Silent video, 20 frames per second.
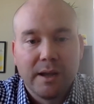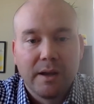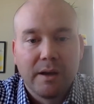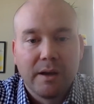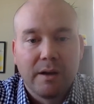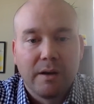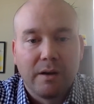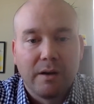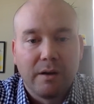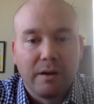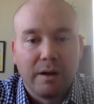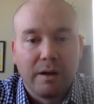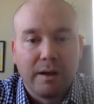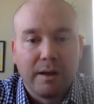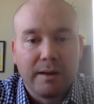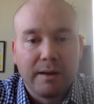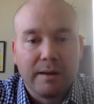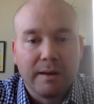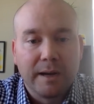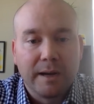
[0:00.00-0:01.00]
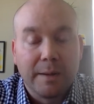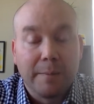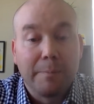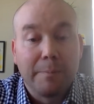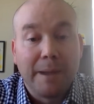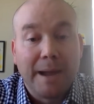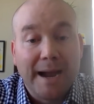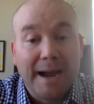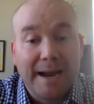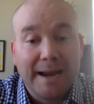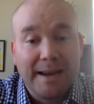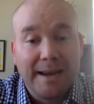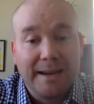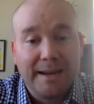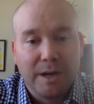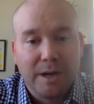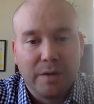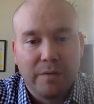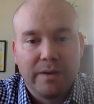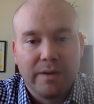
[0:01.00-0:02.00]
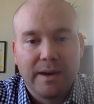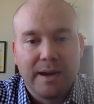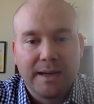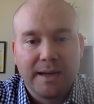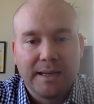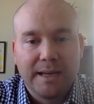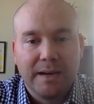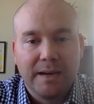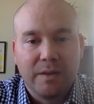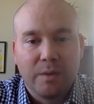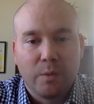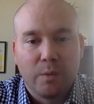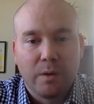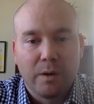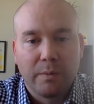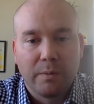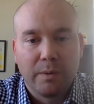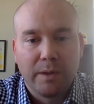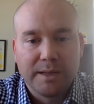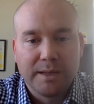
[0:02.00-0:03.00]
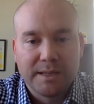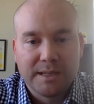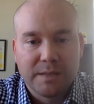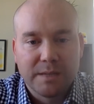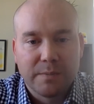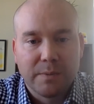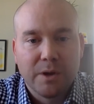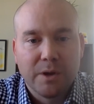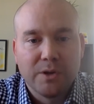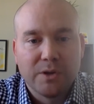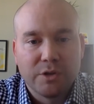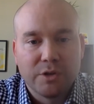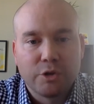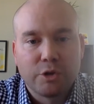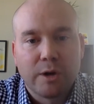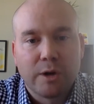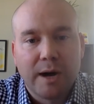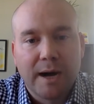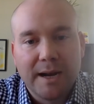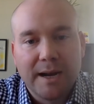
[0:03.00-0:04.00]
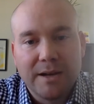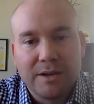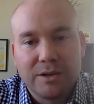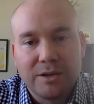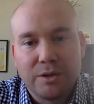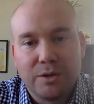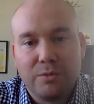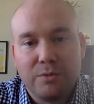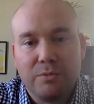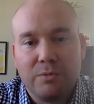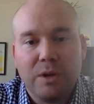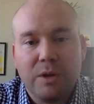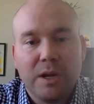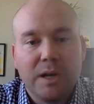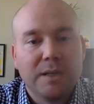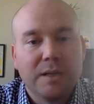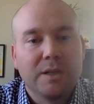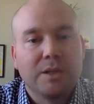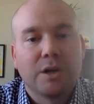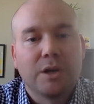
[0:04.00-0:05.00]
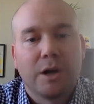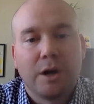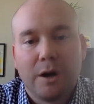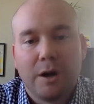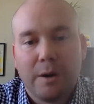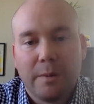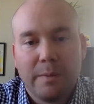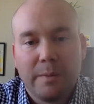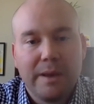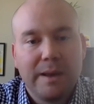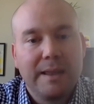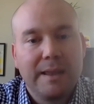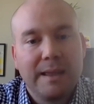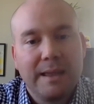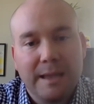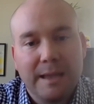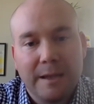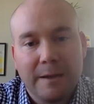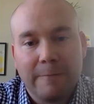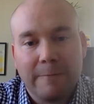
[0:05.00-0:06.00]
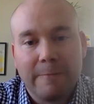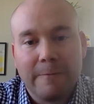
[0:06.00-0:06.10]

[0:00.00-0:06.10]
on combating COVID-19 in the workplace as opposed to trying to determine if